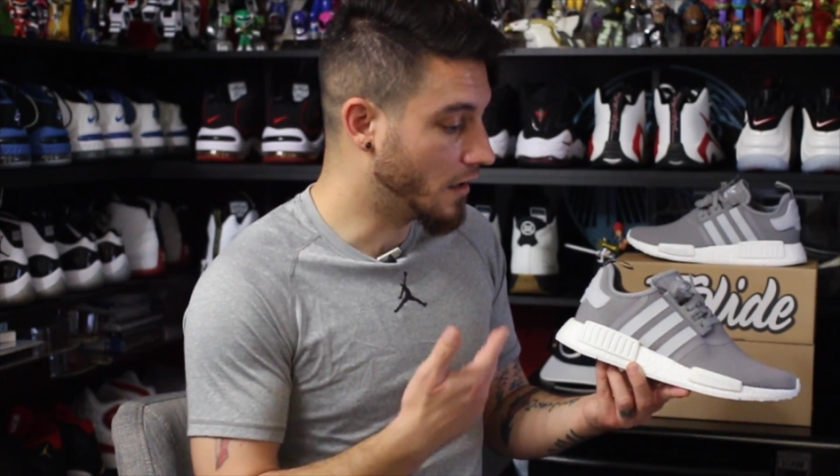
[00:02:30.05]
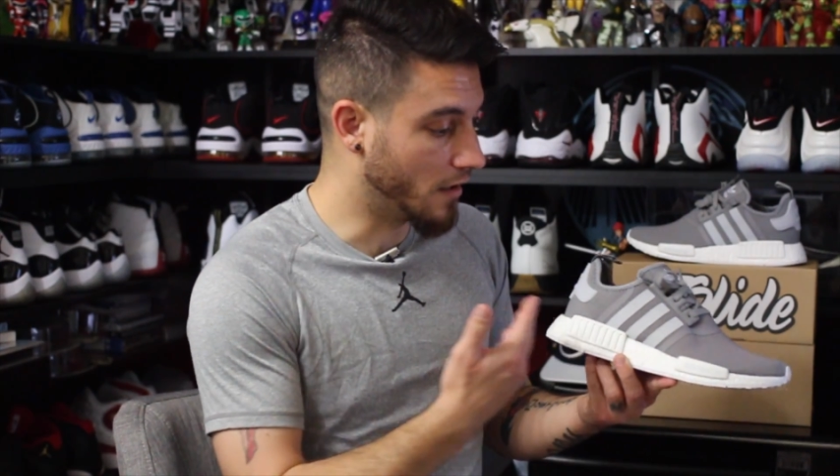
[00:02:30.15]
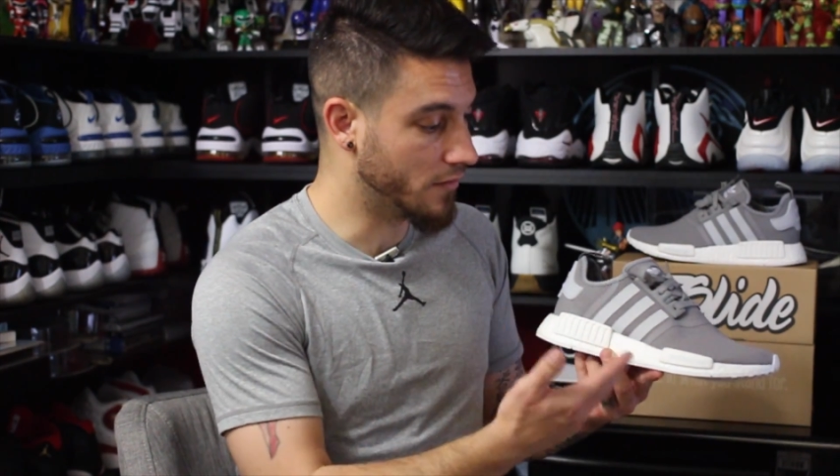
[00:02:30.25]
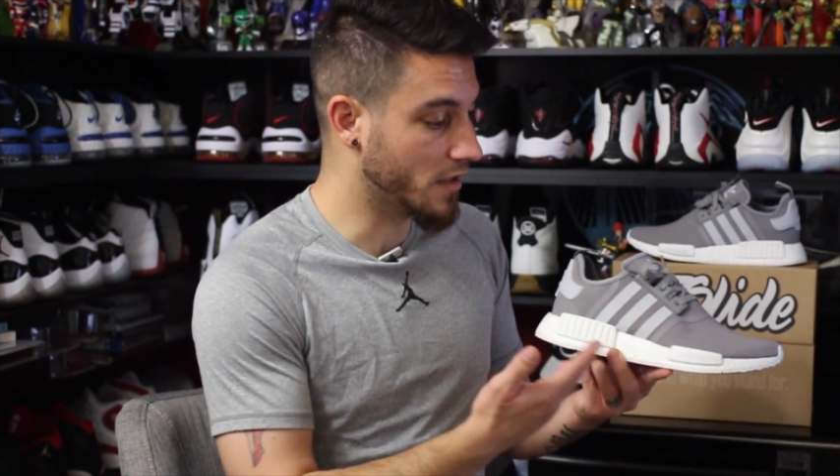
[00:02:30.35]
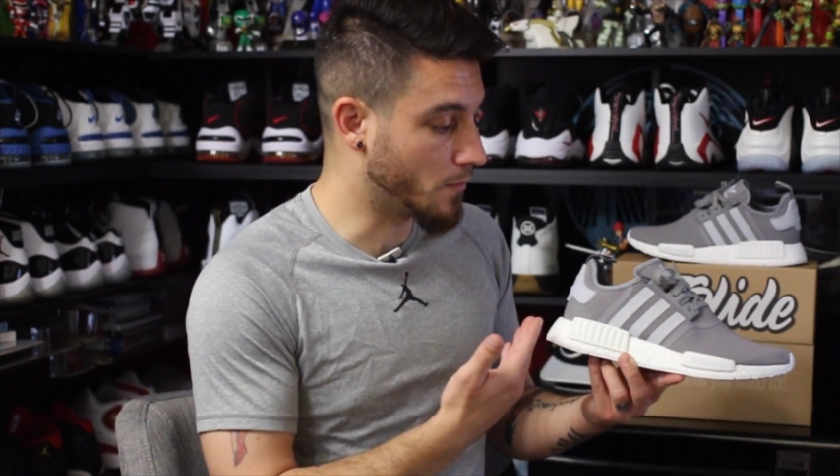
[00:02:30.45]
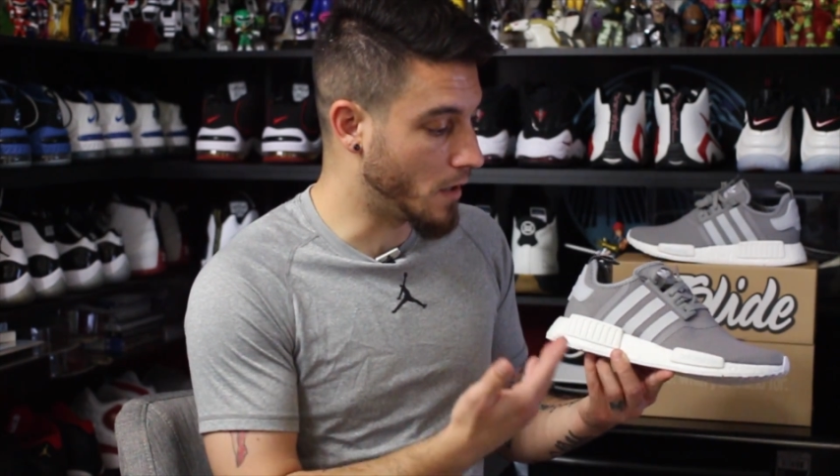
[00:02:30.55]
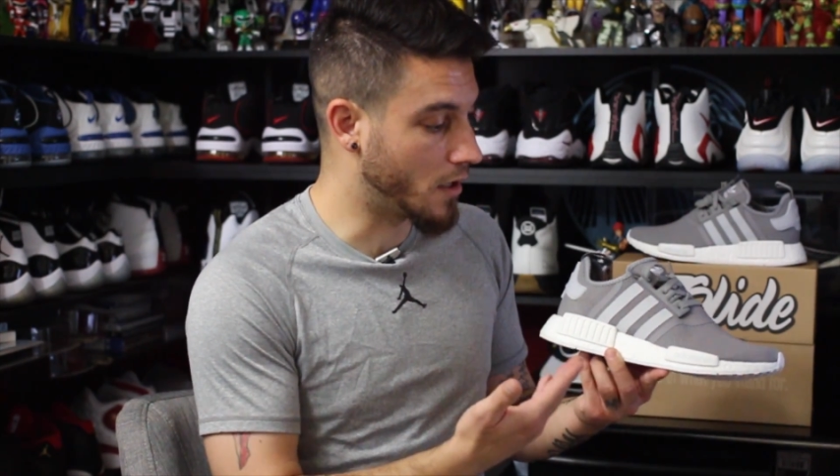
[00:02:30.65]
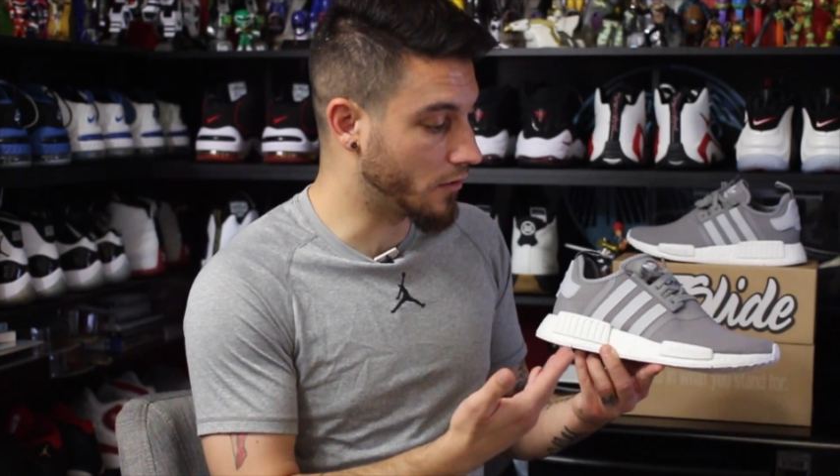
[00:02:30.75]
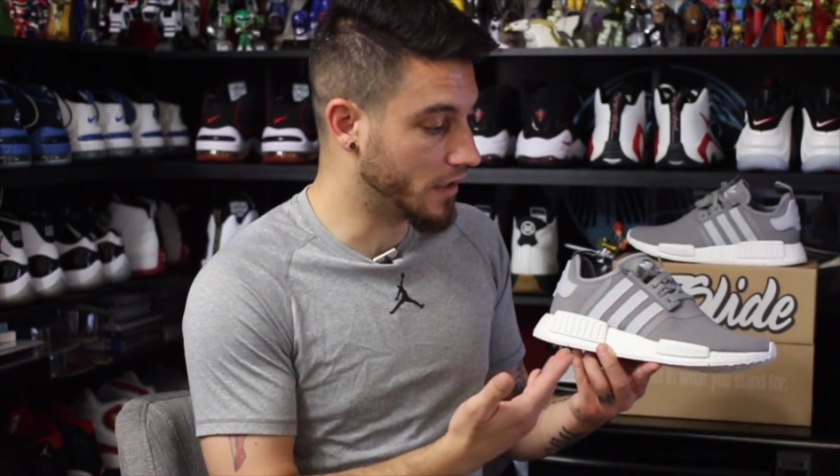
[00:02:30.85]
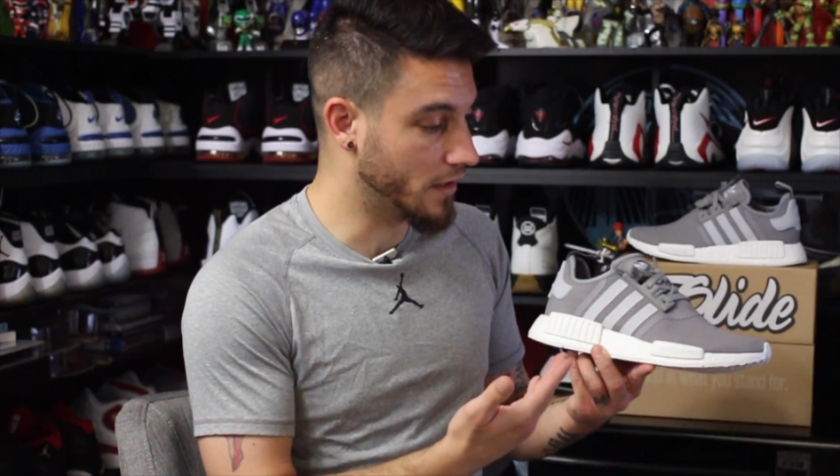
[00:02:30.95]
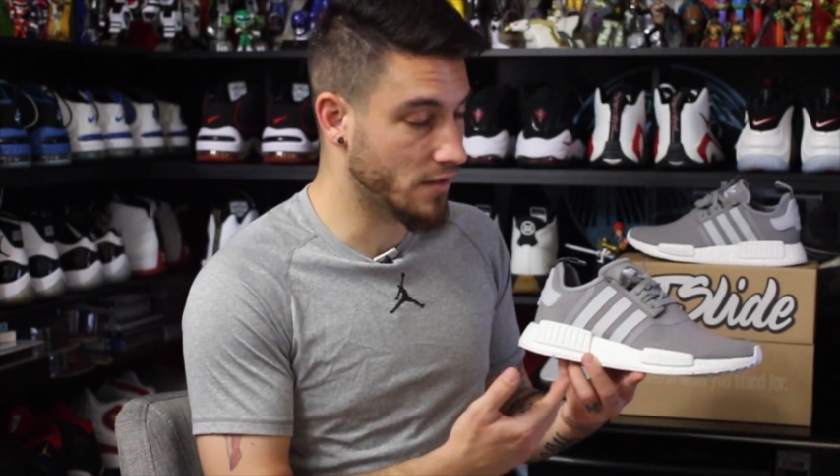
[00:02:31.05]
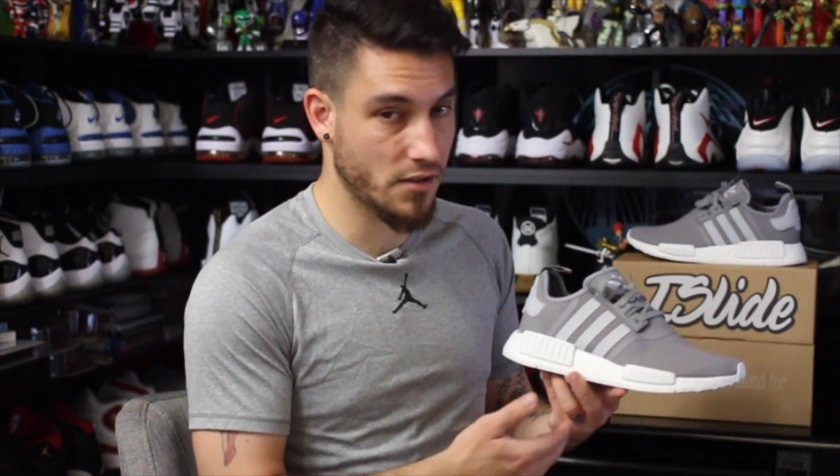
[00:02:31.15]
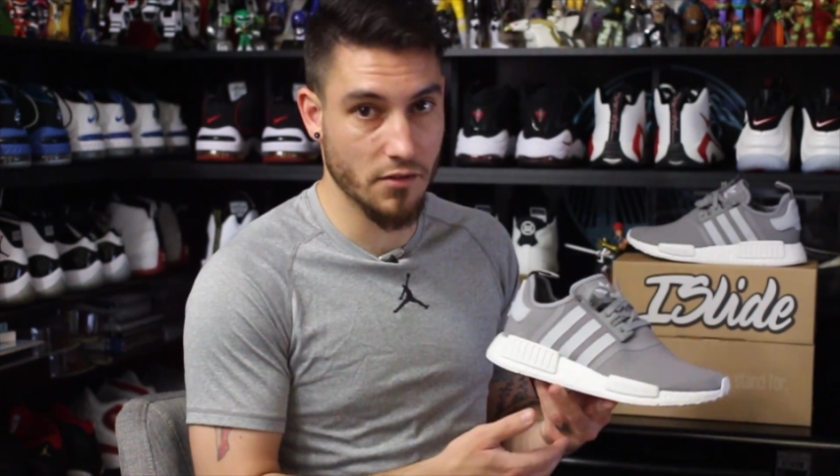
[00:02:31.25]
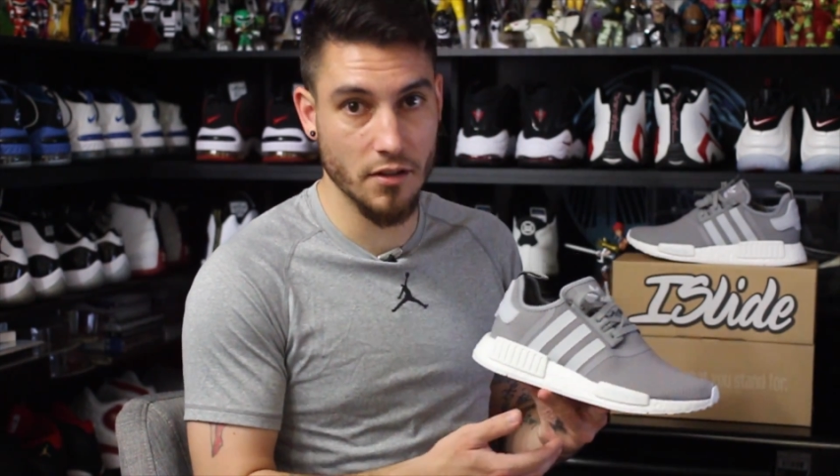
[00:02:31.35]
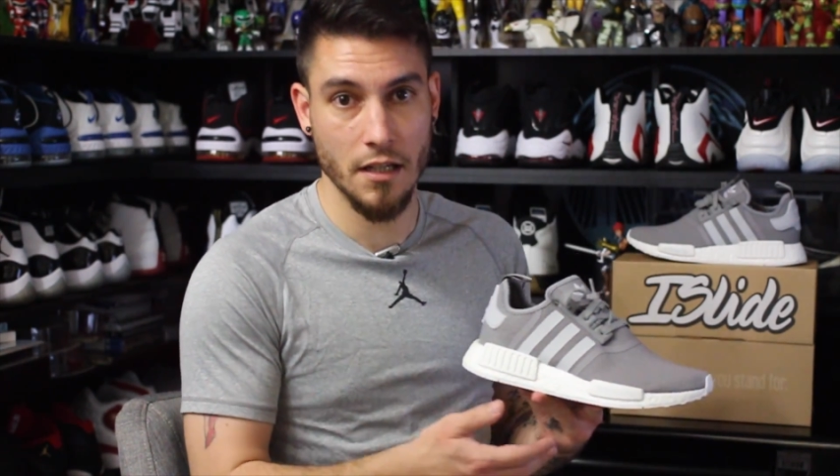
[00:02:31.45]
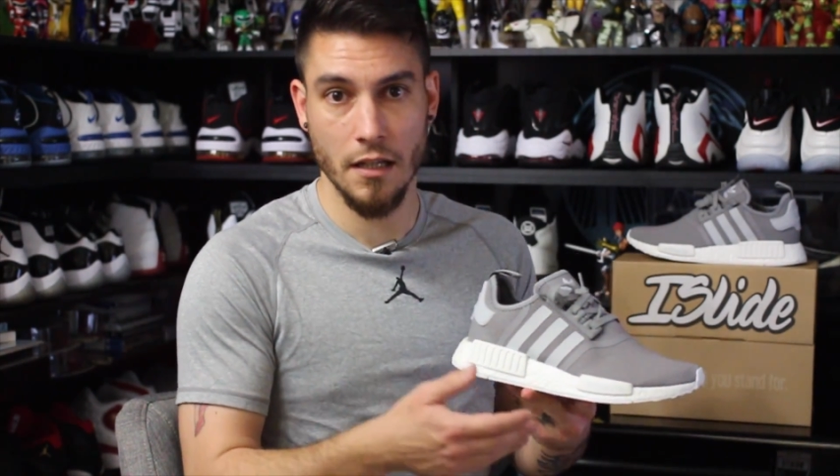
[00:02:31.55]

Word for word: of this model here. So